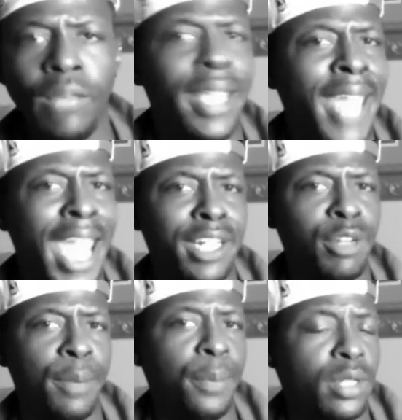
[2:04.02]

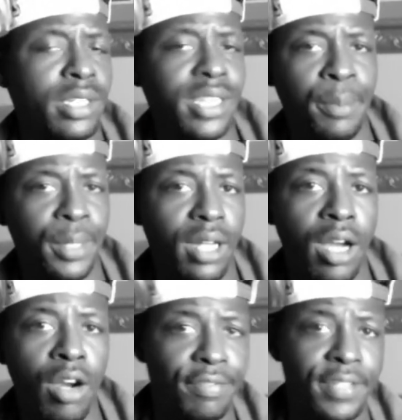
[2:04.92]
Catherine pulls him in the
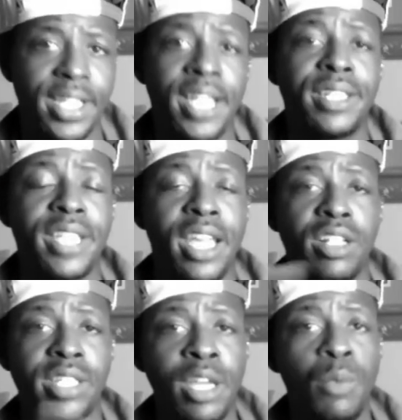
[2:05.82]
office and
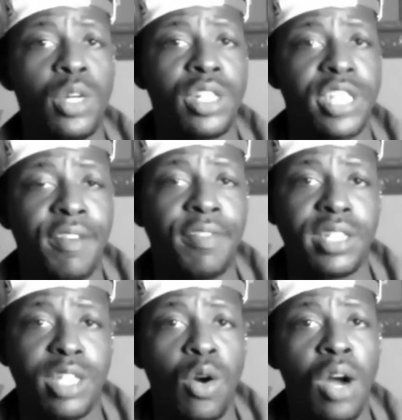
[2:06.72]
tells him what Jeffrey
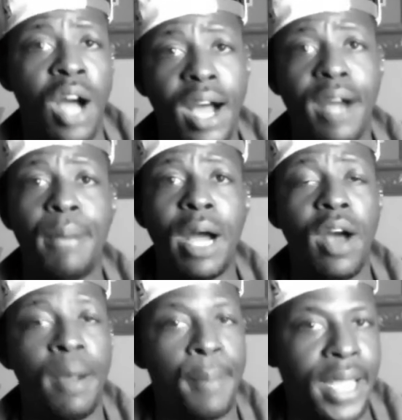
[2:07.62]
told her
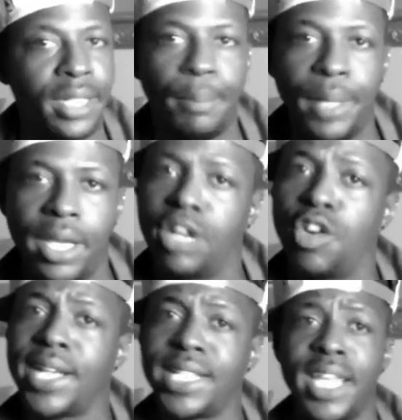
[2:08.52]
about Amanda being
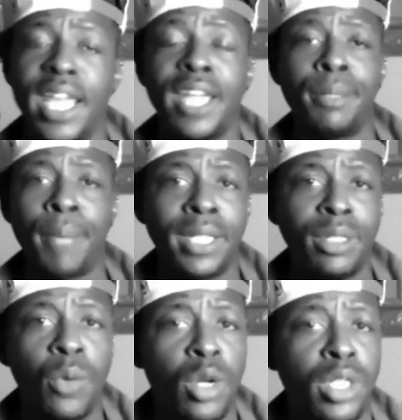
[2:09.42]
crazy and Amanda
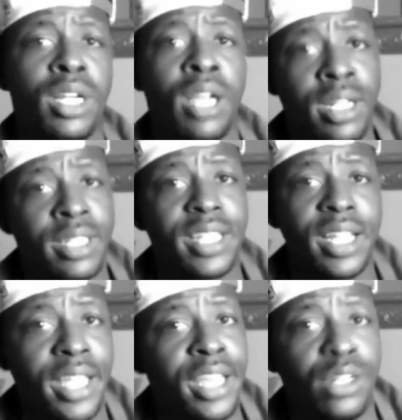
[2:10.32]
wanting a gun to
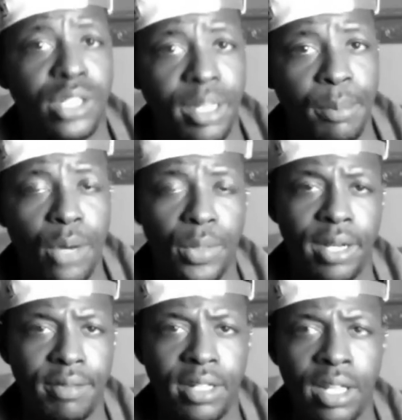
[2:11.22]
kill them or
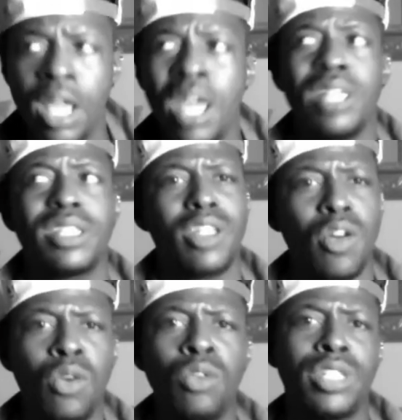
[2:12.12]
whatever.
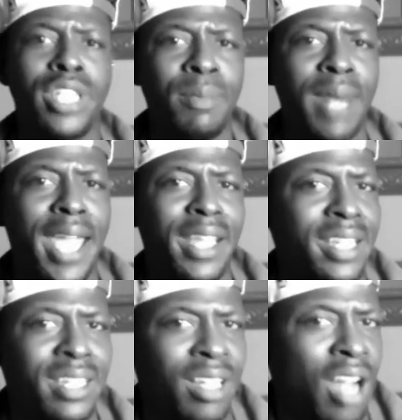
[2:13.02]
So, Jim like,
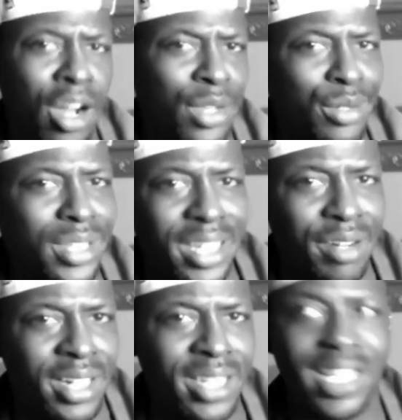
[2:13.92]
are you
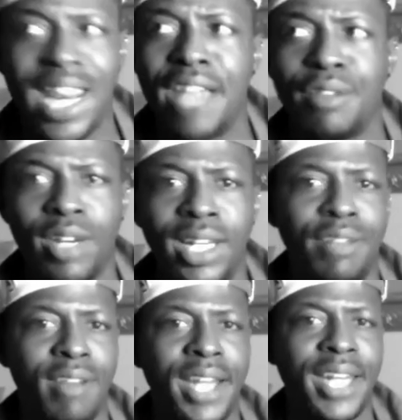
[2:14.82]
serious? Like, really
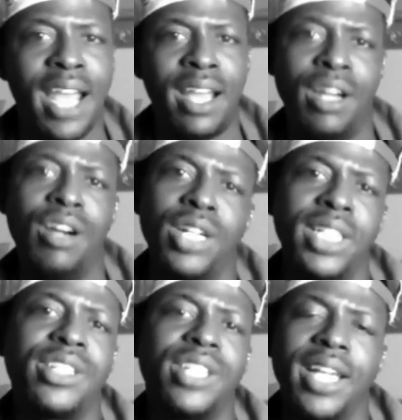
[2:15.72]
right now? All
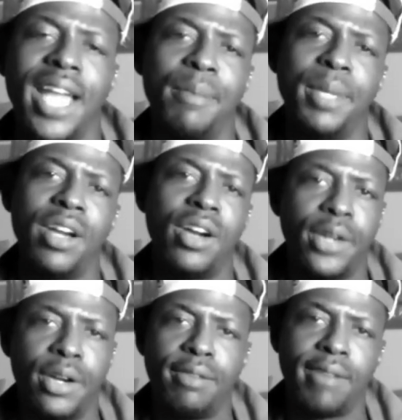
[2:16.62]
this shit gotta be going
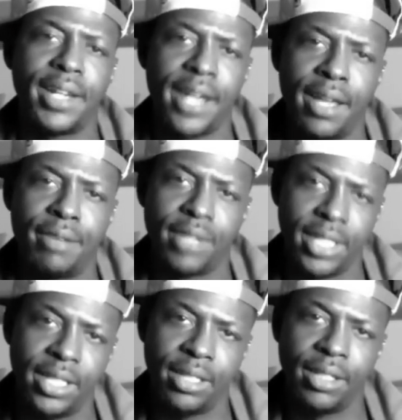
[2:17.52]
on right now?
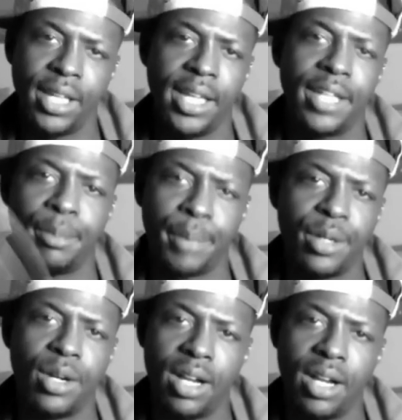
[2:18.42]
Really? In the
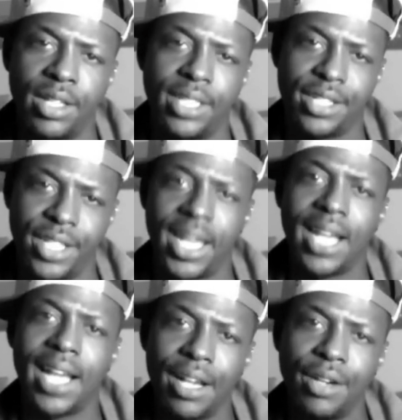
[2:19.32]
middle of all this shit I
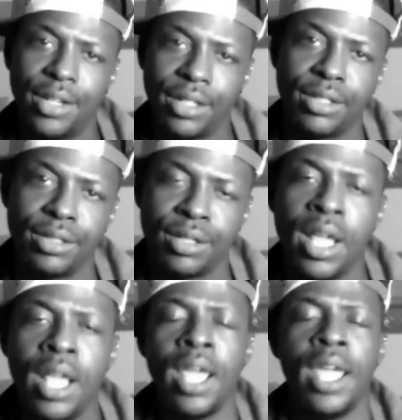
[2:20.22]
got going on?
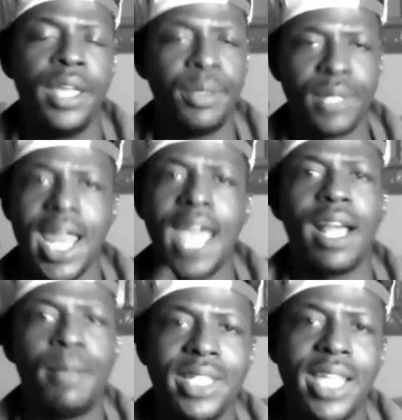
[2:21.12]
He was like,
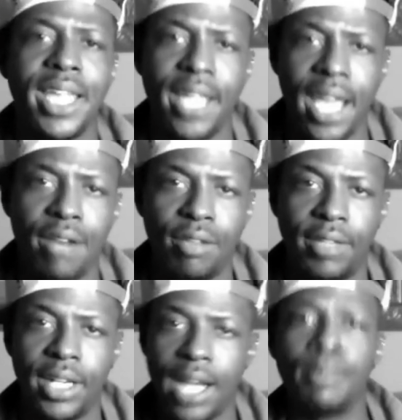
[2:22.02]
I'm gonna take care
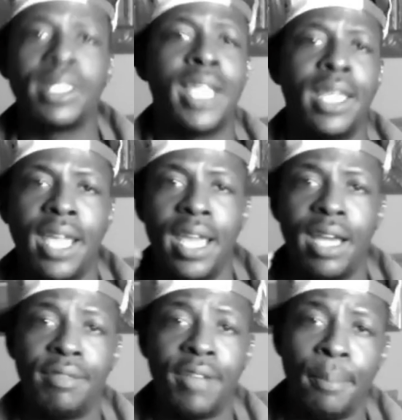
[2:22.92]
of it. I'm gonna take care
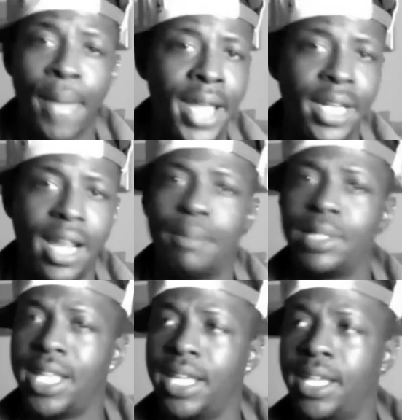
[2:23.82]
of Amanda. I'm
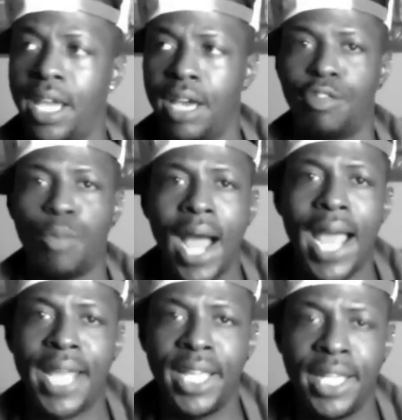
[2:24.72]
gonna take care of
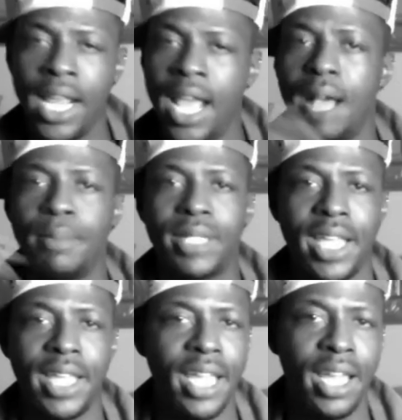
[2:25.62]
Wyatt. I'm going to
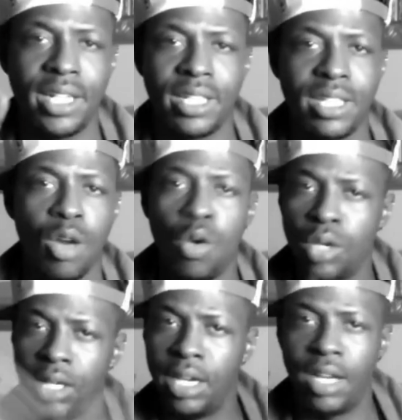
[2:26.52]
take care of this
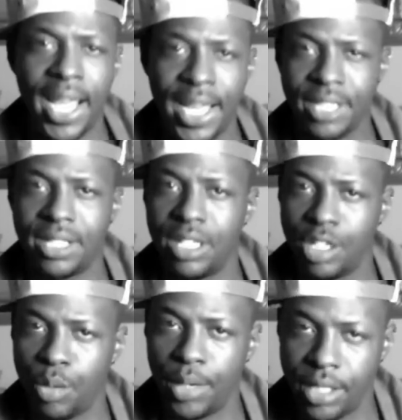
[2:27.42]
whole little Hannah
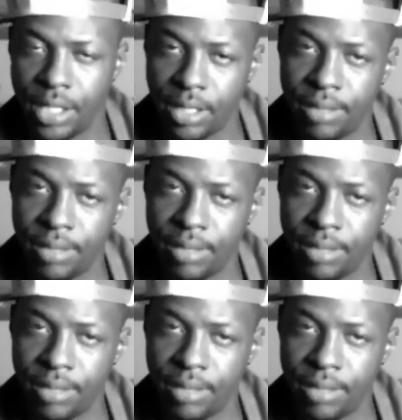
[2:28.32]
situation.